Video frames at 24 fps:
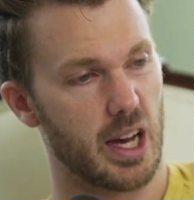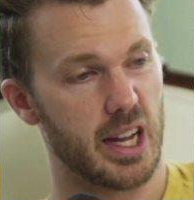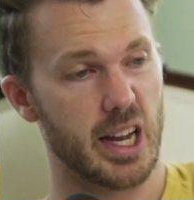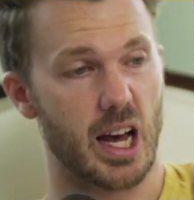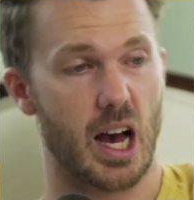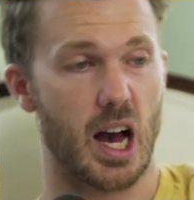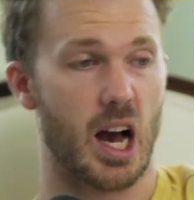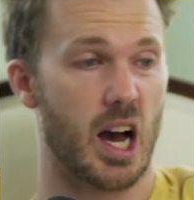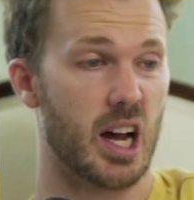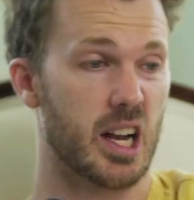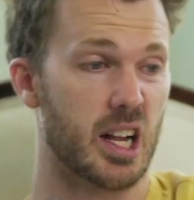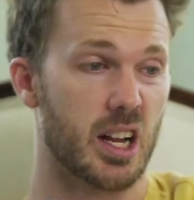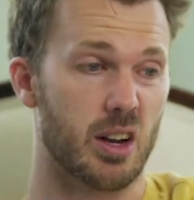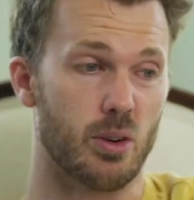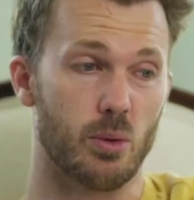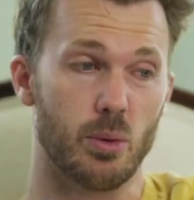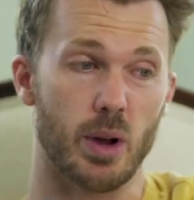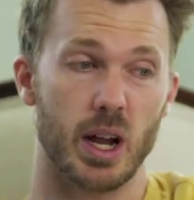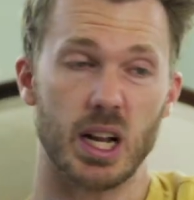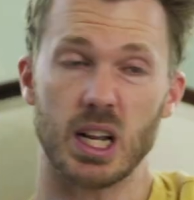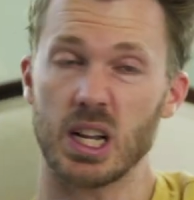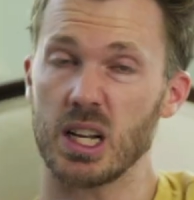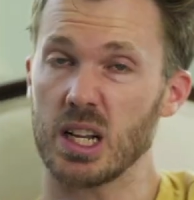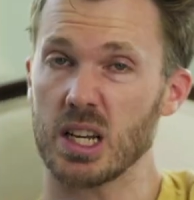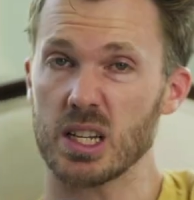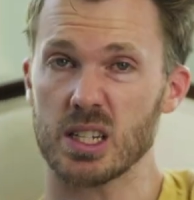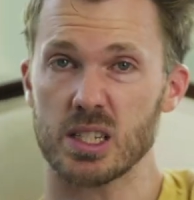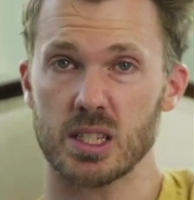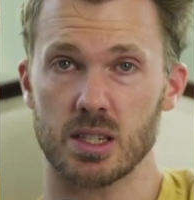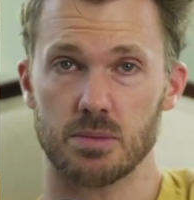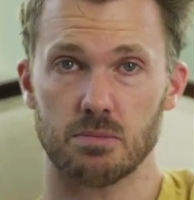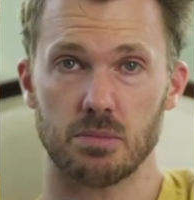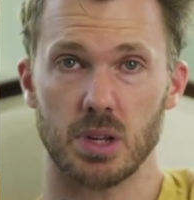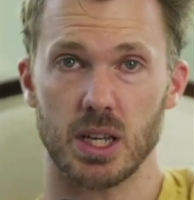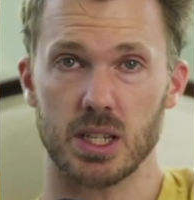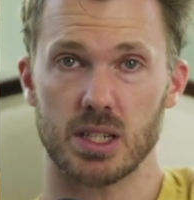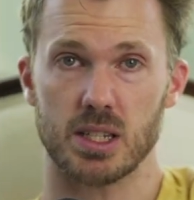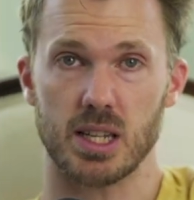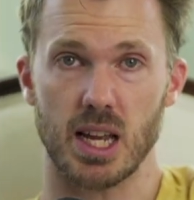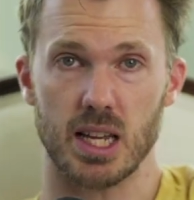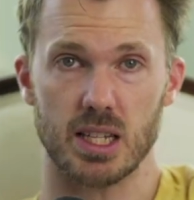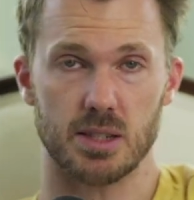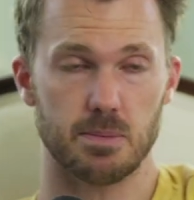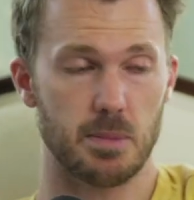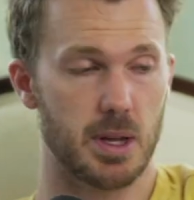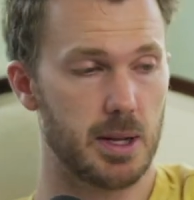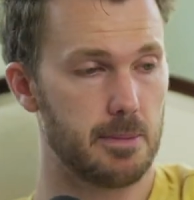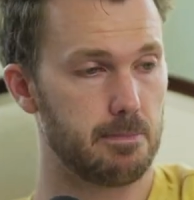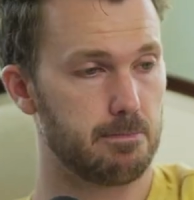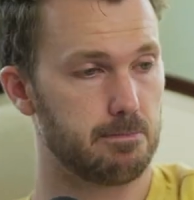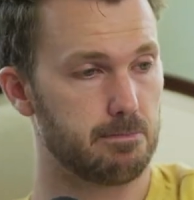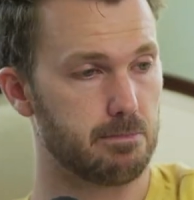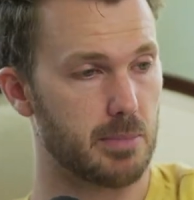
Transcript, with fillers: An audit readiness assessment